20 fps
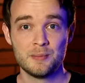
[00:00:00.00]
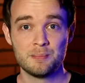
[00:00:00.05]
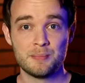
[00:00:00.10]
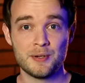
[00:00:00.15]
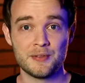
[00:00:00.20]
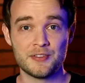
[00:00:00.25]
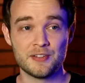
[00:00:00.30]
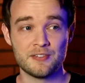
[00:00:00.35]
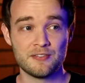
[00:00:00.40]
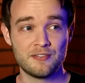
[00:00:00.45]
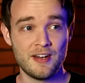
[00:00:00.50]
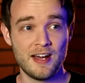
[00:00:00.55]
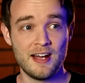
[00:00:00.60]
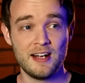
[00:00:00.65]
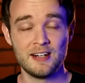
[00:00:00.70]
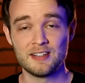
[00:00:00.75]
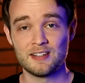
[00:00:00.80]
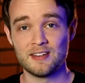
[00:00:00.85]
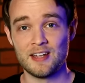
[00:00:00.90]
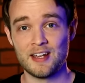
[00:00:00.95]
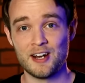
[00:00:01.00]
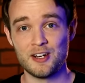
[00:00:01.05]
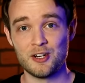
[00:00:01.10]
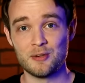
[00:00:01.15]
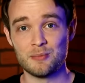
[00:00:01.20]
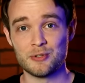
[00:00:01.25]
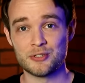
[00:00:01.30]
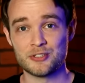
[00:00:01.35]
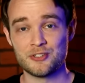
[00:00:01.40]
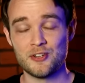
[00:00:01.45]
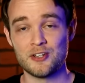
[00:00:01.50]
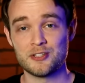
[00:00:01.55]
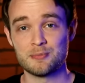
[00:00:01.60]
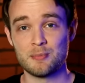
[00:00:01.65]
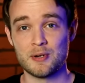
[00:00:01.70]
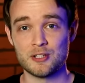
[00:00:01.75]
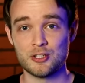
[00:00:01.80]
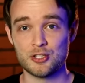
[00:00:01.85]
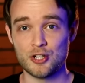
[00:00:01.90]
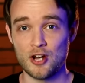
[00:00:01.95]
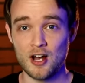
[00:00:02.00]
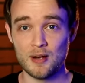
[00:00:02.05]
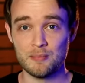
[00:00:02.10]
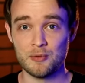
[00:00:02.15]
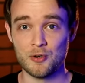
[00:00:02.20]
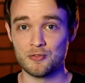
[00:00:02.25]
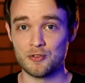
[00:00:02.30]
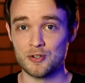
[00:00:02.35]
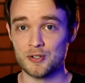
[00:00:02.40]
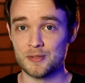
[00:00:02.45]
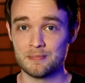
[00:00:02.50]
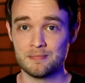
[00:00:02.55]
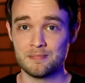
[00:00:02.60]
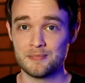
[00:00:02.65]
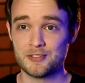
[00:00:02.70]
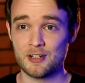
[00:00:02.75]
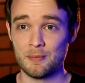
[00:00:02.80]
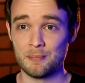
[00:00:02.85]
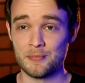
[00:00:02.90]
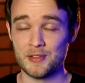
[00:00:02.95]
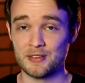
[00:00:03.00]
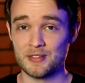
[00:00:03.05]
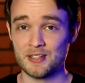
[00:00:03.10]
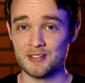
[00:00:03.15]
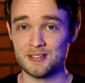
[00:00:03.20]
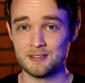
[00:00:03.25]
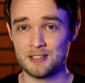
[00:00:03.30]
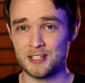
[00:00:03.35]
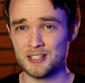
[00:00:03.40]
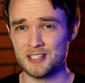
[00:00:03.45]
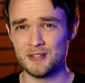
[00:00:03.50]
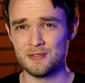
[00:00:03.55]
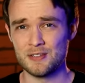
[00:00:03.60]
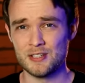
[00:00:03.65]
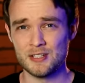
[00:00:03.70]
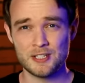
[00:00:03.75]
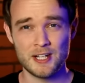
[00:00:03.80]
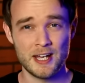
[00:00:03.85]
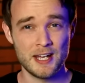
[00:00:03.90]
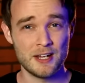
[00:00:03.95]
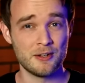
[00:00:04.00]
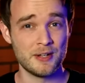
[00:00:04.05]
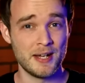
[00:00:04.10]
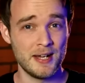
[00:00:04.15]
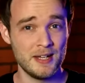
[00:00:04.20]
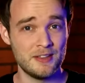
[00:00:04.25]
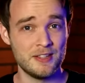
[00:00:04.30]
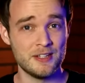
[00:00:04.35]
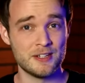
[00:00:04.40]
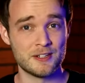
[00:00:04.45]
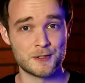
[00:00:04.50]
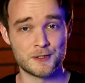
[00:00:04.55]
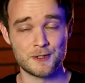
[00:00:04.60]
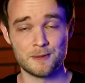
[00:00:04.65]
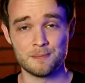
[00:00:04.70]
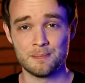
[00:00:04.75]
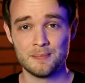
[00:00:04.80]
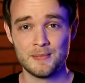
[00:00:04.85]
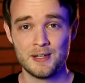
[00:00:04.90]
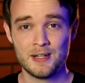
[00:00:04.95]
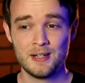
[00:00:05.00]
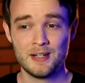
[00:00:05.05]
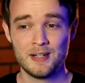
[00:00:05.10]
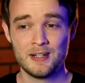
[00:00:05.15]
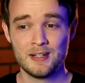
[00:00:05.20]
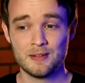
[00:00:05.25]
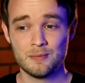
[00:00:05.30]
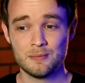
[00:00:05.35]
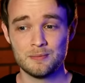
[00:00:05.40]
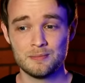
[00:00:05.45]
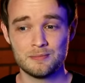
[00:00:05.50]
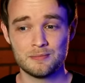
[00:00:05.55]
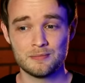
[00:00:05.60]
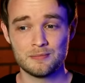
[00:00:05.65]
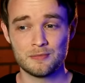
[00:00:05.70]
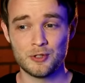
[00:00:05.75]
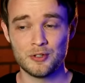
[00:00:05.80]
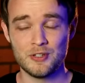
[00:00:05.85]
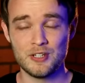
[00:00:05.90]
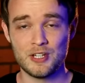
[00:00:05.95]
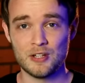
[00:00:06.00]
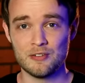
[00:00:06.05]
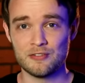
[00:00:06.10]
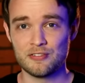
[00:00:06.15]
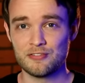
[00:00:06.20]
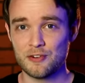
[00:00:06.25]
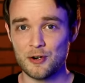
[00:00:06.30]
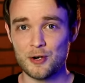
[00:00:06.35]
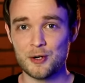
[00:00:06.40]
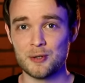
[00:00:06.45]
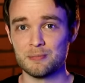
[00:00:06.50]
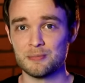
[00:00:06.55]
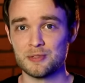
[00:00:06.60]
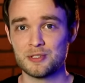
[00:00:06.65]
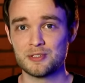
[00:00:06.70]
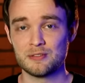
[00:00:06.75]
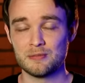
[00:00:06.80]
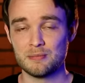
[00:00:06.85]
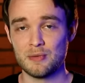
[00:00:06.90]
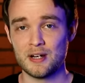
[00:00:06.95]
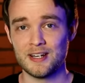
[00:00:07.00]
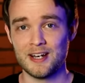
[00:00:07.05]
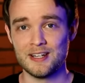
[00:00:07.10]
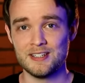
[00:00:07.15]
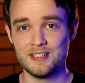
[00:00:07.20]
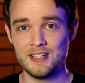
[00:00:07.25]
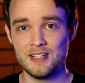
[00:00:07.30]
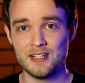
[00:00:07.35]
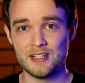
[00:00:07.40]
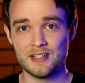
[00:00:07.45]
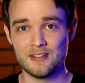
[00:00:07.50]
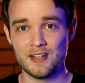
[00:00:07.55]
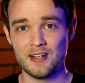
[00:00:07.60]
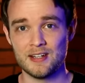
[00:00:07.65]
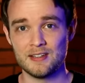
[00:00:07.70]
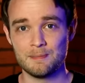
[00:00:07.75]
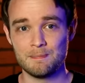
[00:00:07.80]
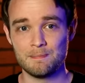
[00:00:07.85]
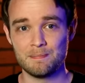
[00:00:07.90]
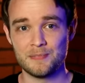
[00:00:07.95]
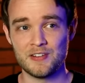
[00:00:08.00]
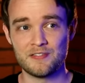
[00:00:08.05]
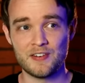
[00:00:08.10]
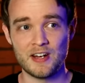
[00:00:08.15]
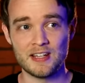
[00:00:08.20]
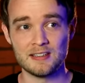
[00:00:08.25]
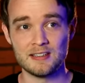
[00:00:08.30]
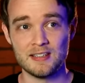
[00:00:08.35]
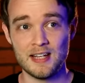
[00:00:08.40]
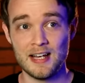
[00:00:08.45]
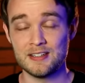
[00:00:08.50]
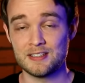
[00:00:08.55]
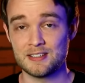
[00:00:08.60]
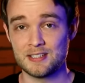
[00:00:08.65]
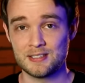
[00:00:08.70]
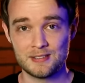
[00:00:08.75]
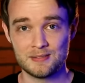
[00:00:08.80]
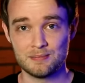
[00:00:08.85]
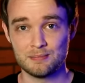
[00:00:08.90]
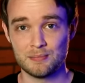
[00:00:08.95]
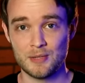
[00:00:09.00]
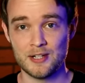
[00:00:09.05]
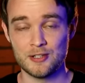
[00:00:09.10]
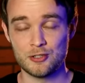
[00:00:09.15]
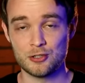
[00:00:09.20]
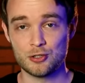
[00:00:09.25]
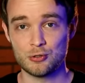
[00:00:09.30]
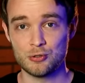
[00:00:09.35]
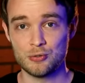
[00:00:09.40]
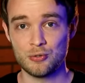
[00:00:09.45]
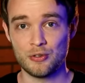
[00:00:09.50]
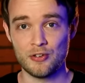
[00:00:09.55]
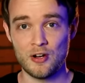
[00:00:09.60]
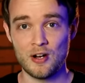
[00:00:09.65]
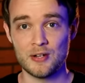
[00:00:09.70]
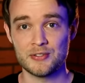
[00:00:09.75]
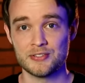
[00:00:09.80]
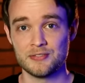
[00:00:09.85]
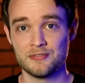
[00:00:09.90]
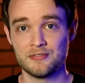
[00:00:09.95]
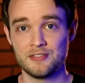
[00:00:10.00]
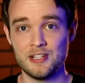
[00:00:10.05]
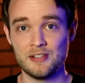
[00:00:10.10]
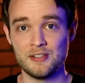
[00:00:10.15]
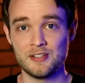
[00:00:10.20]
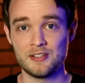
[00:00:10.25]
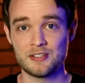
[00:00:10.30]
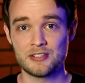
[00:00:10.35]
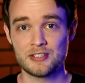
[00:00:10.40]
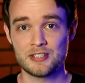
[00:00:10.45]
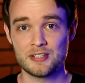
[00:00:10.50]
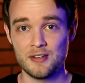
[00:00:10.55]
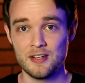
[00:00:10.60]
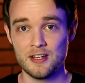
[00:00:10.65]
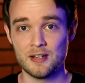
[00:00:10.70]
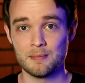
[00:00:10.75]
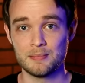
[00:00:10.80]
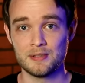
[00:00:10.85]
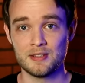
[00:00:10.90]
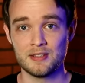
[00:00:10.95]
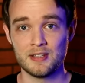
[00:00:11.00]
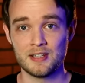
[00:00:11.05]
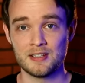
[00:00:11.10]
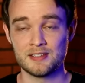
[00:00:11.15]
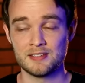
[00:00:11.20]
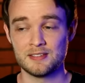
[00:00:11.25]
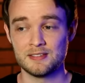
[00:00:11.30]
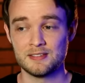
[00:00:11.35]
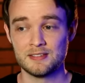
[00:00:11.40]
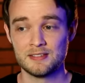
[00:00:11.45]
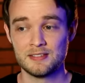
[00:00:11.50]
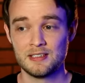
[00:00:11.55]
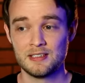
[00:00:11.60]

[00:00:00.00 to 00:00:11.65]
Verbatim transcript: But the fact that I almost lost my job over something that doesn't even entail atheism really confirmed my idea that if I let my true thoughts and feelings slip, then